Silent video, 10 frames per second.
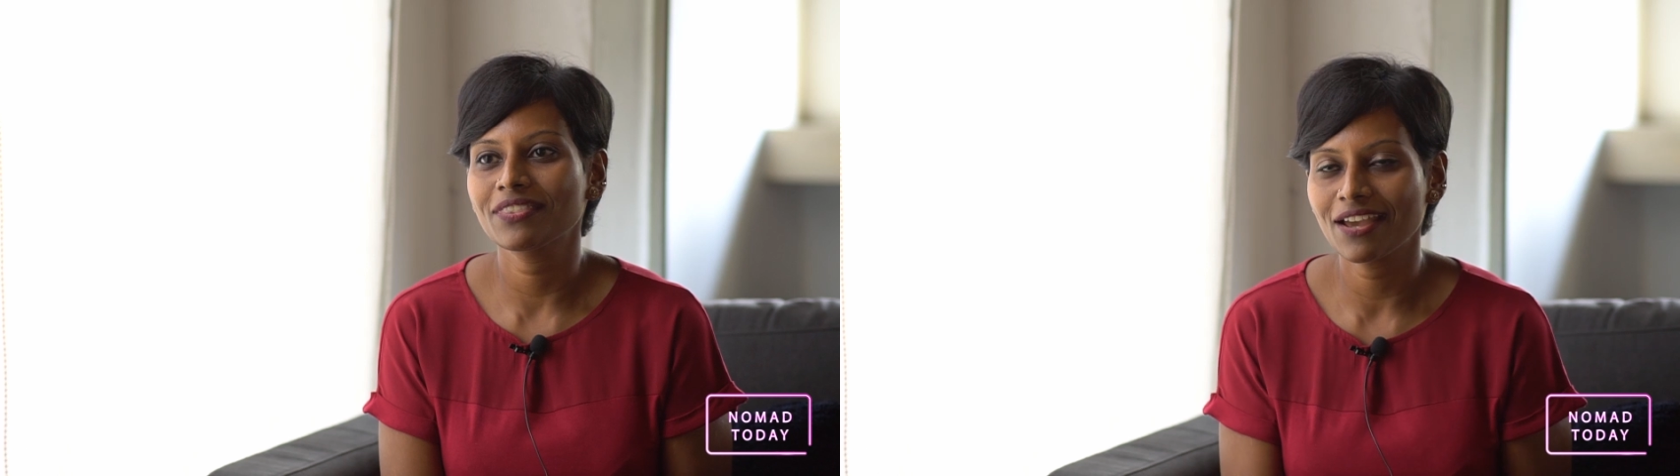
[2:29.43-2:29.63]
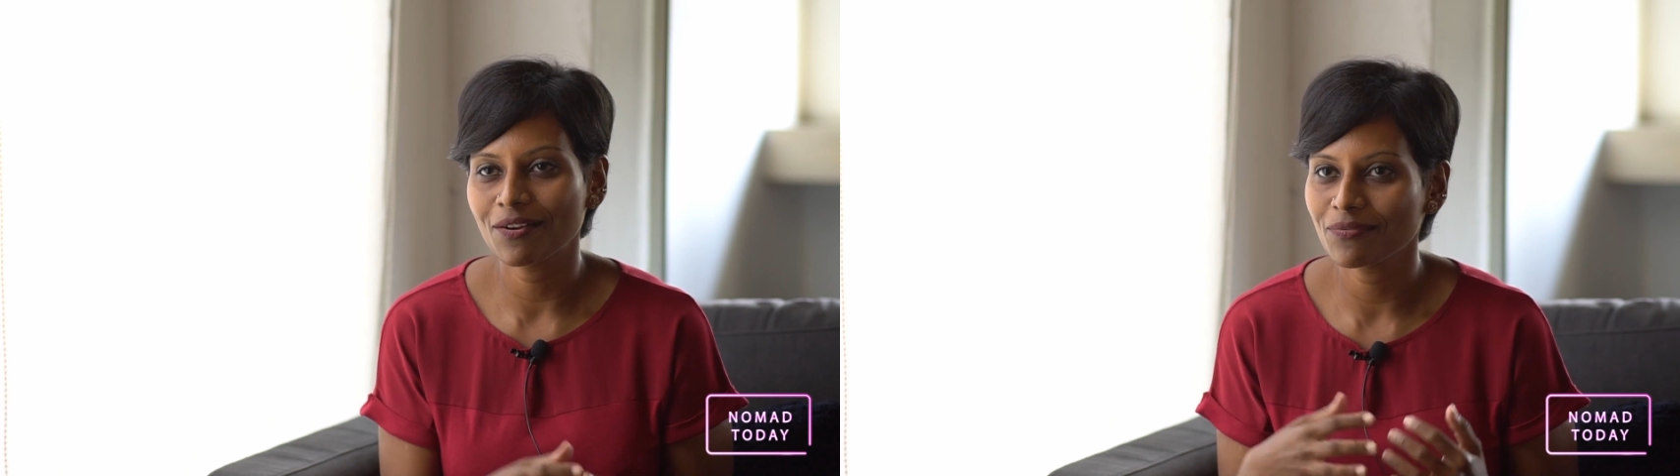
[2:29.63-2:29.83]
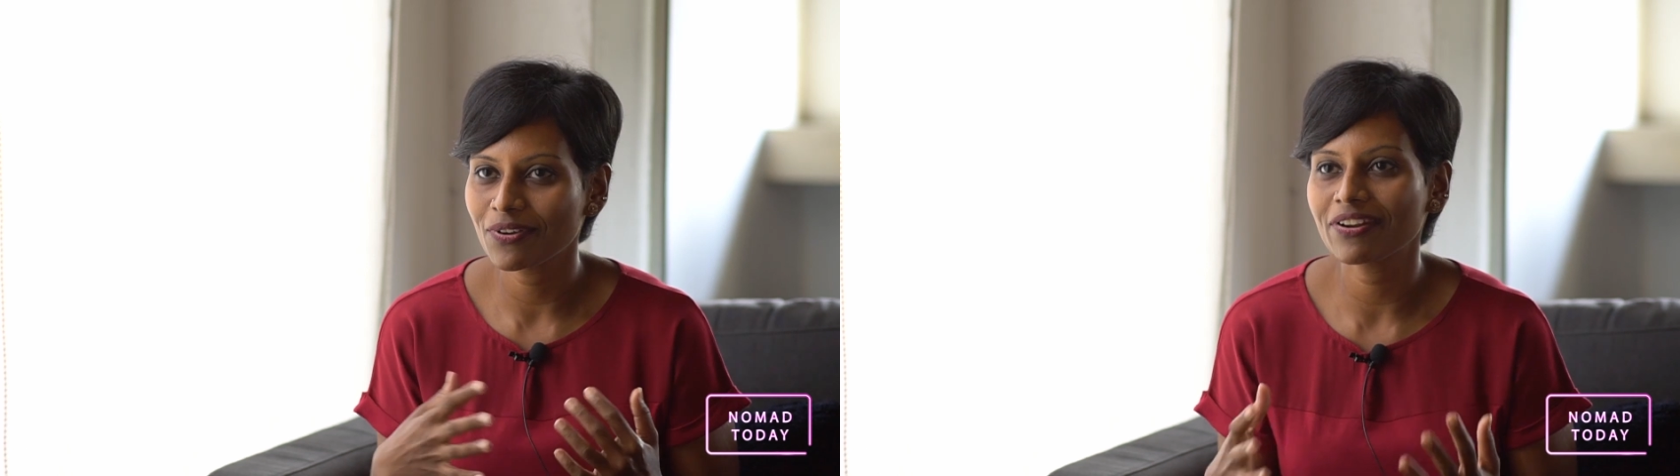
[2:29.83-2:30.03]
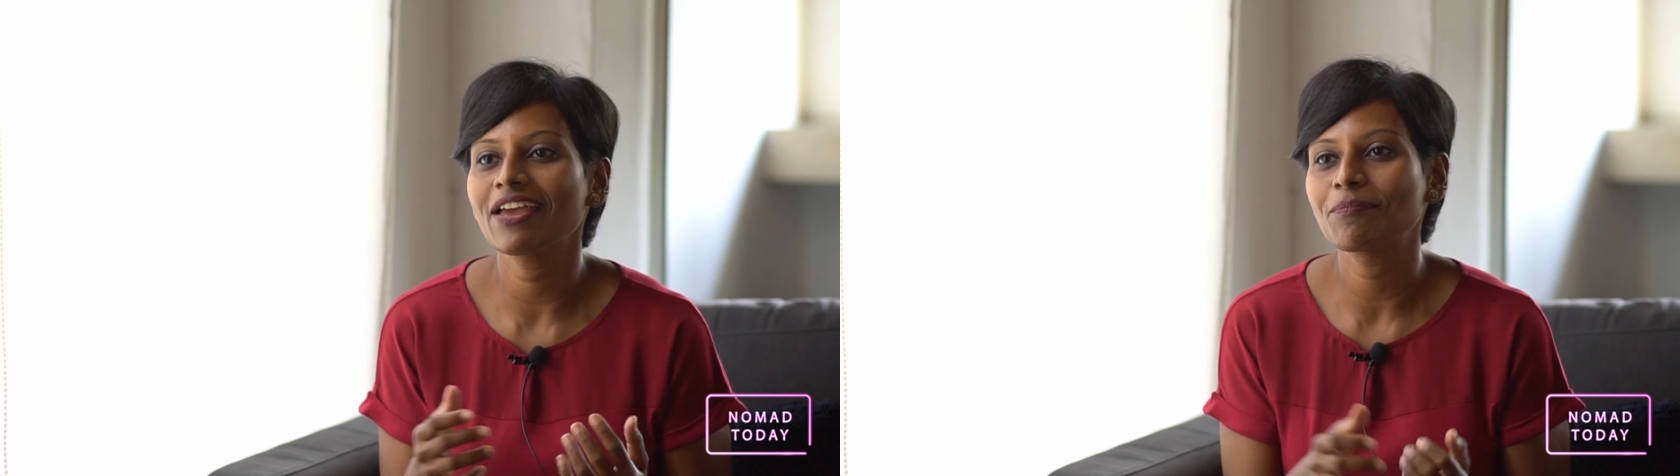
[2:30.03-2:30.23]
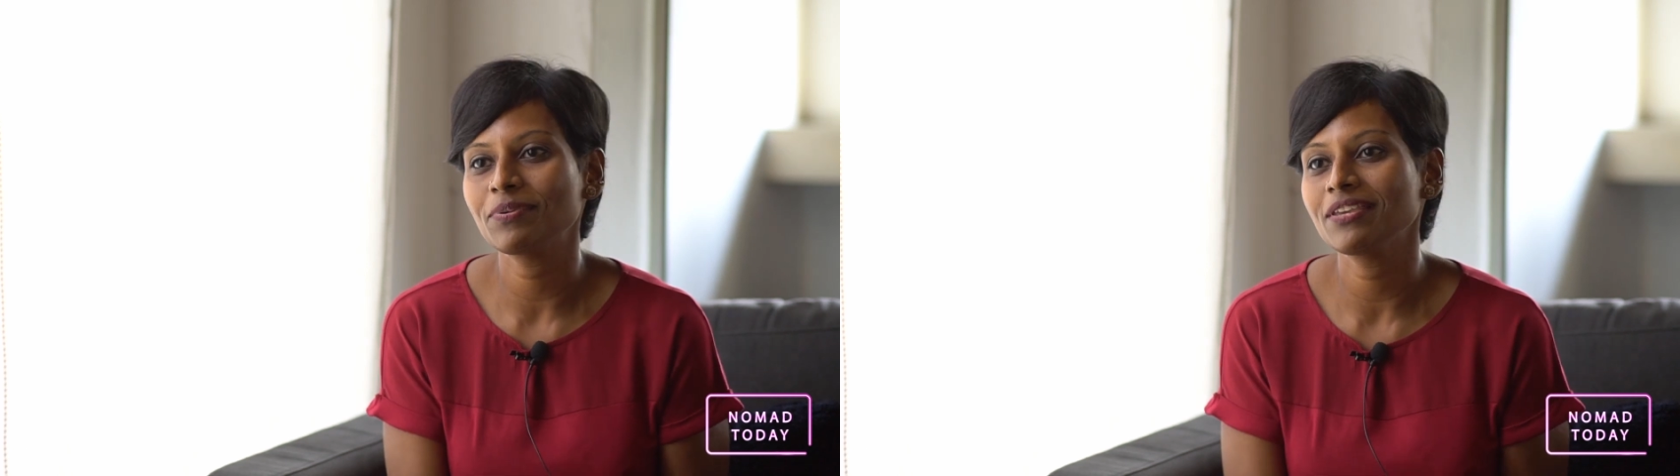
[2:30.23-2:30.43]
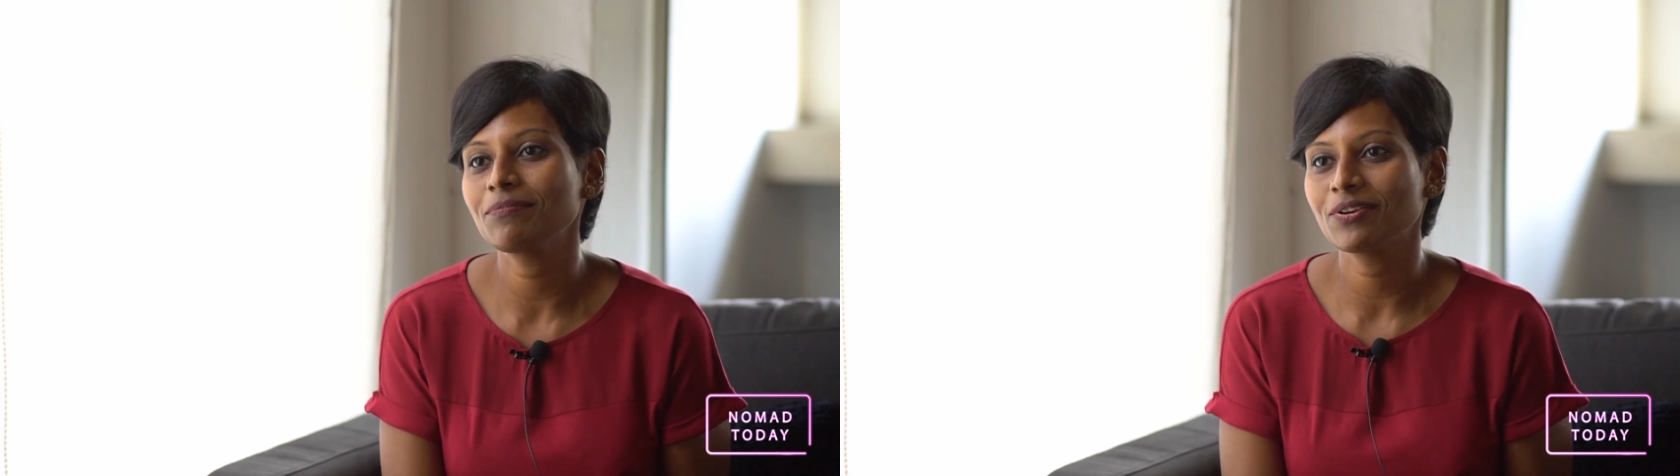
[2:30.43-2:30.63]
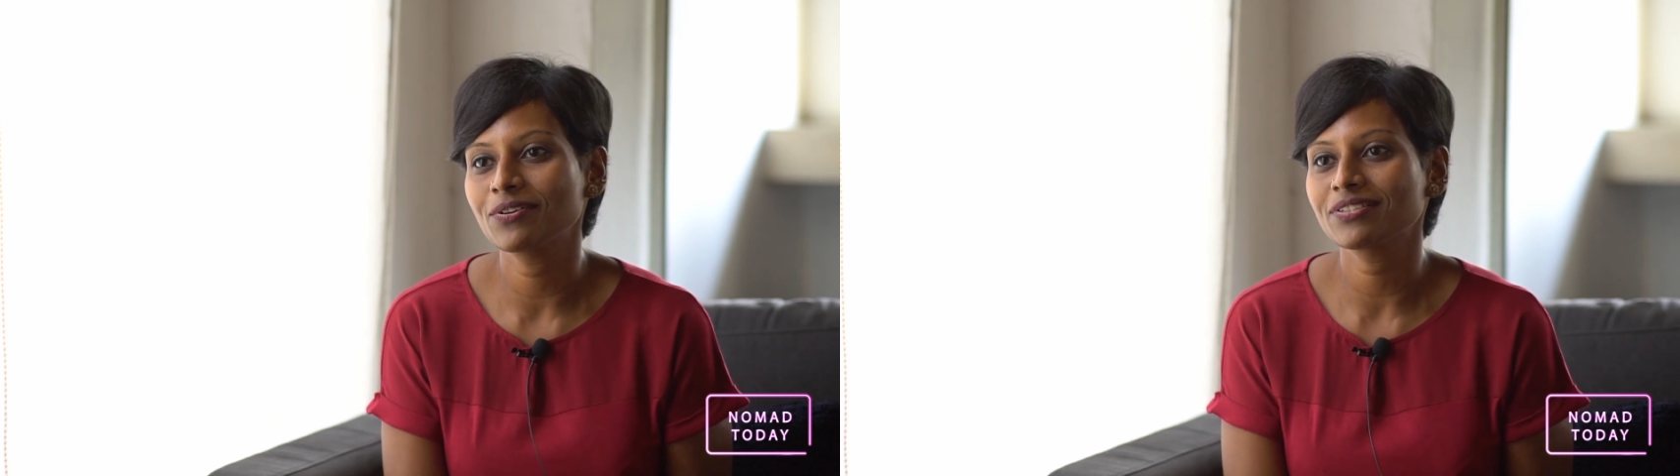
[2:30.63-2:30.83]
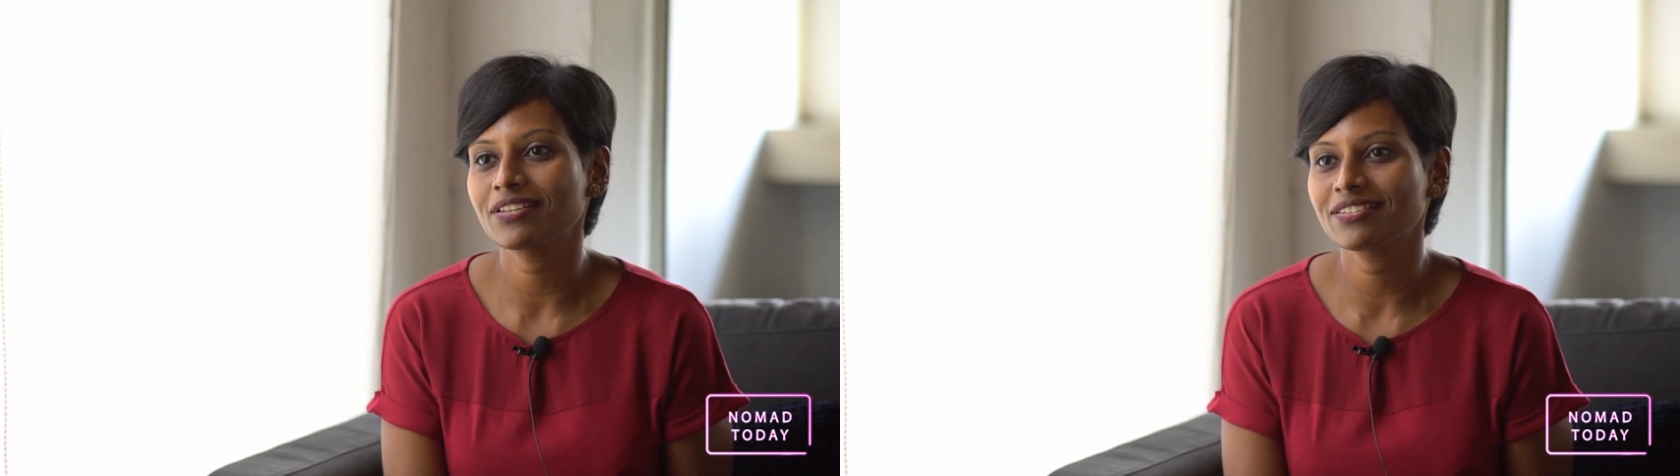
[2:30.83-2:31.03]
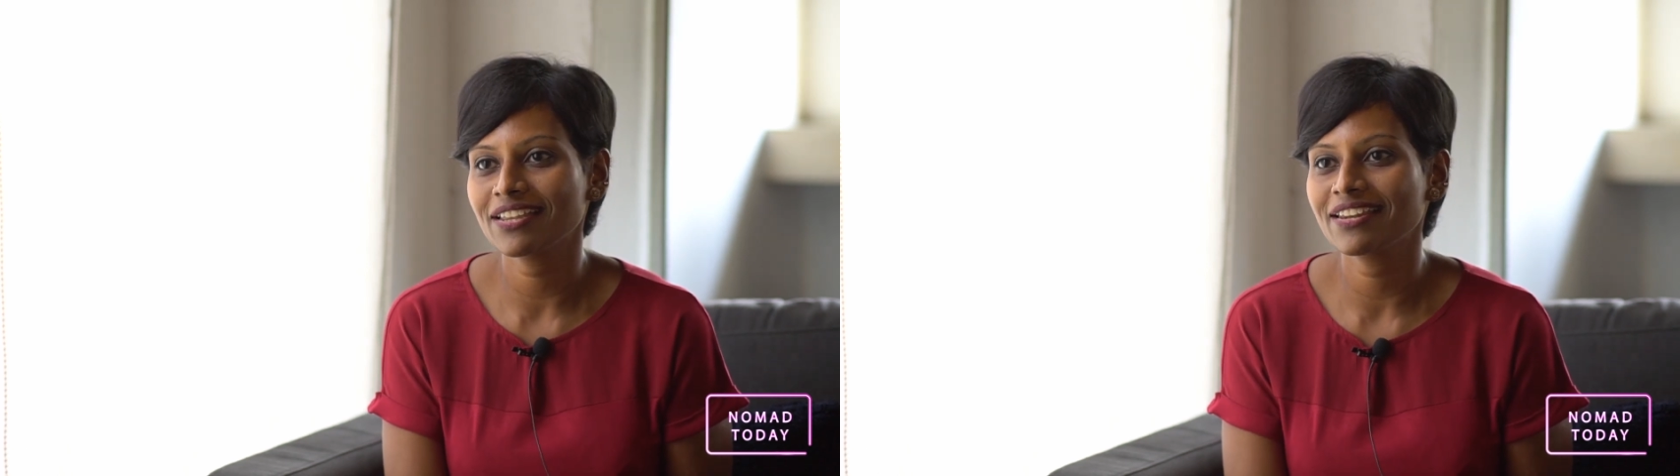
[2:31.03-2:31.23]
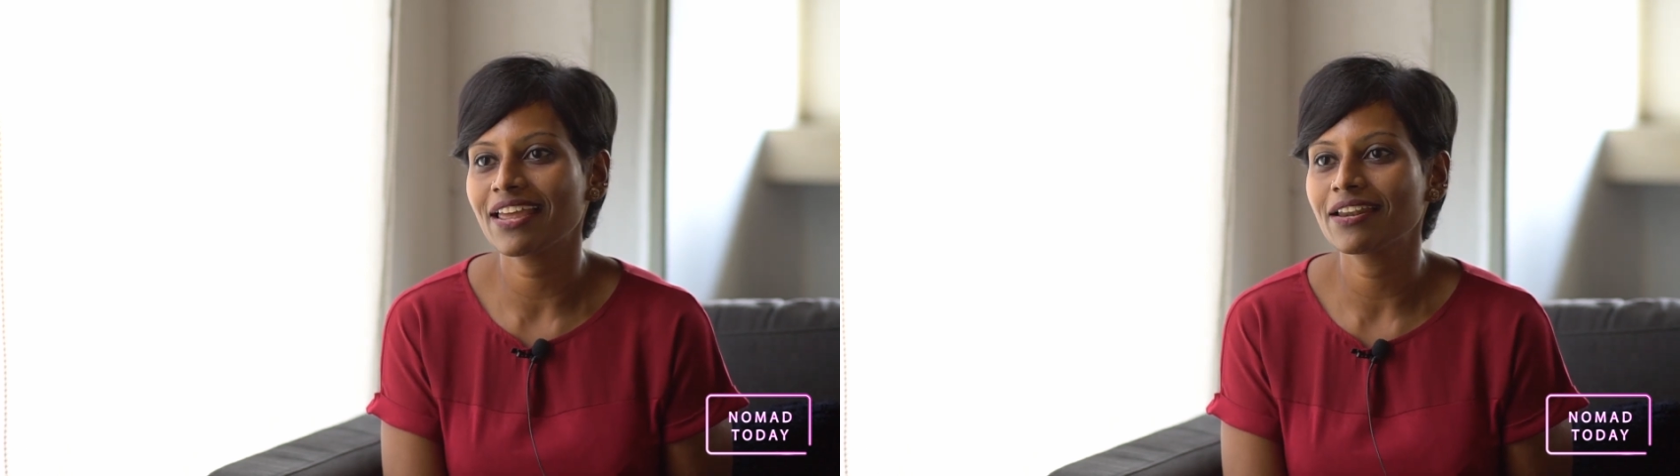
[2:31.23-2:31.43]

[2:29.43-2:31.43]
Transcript: they are very happy because they say